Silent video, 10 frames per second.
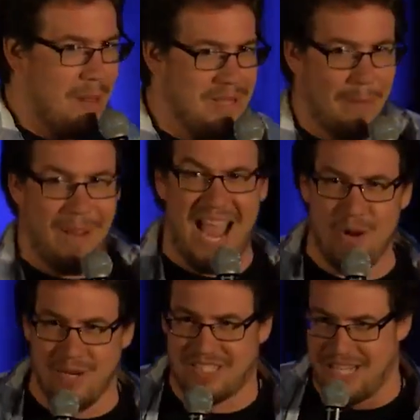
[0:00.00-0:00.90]
Maybe the
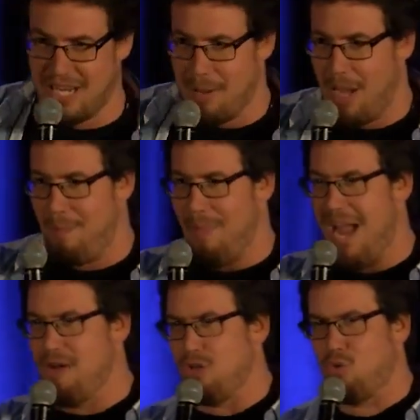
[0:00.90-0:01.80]
pirates send a, a
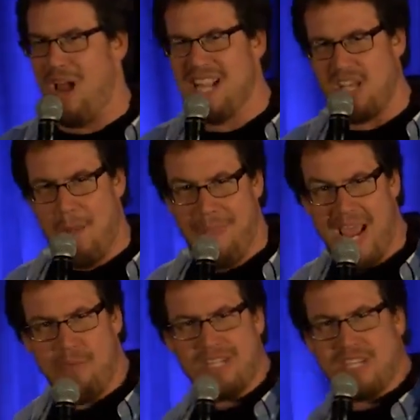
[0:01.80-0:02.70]
pirate who rides on a
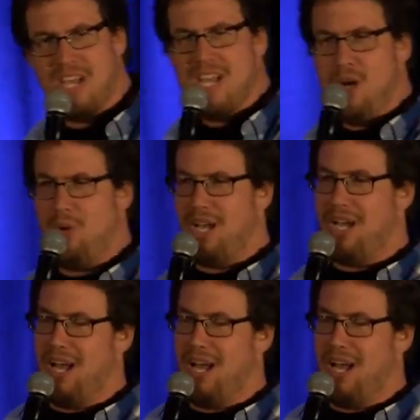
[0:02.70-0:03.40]
parrot with a,